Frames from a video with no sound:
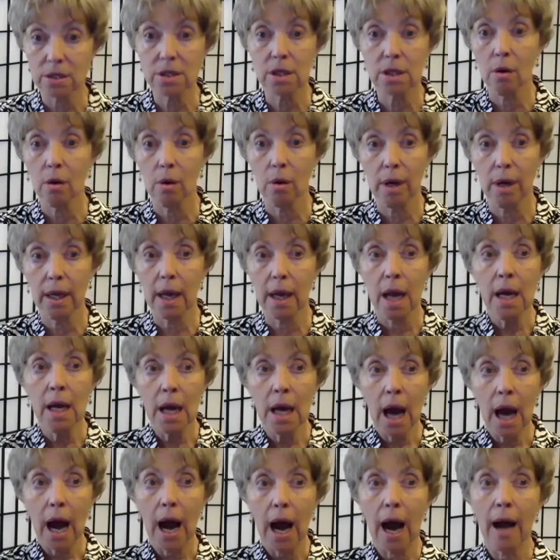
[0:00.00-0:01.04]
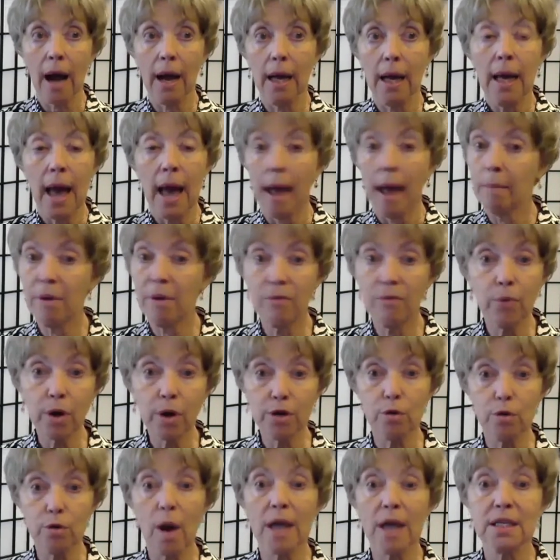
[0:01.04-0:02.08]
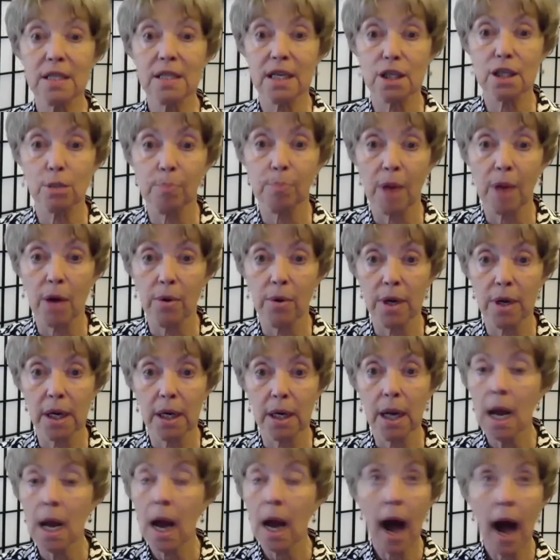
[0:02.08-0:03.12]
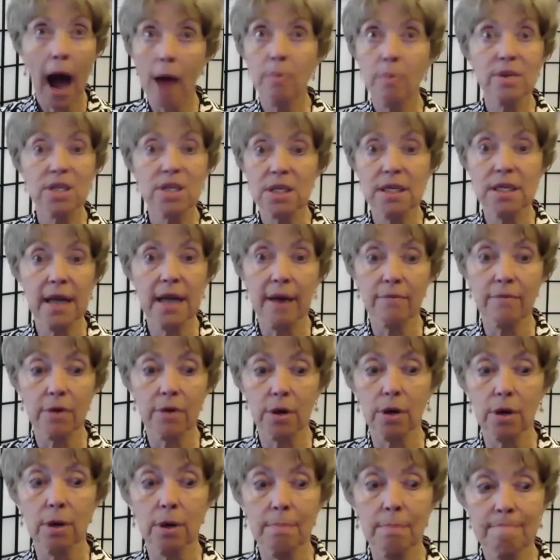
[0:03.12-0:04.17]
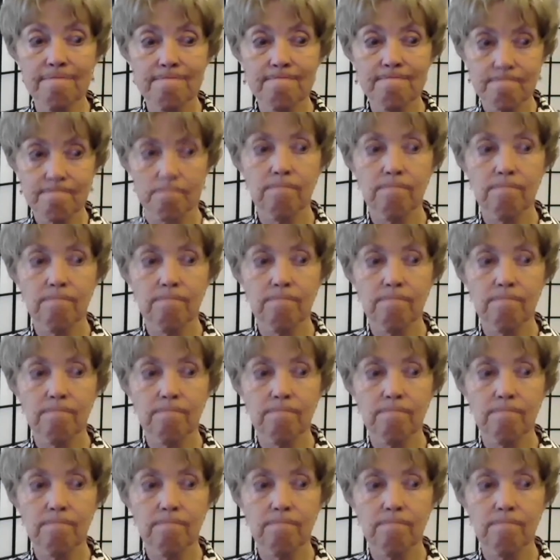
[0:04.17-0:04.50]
So I before drugs exploded, I was never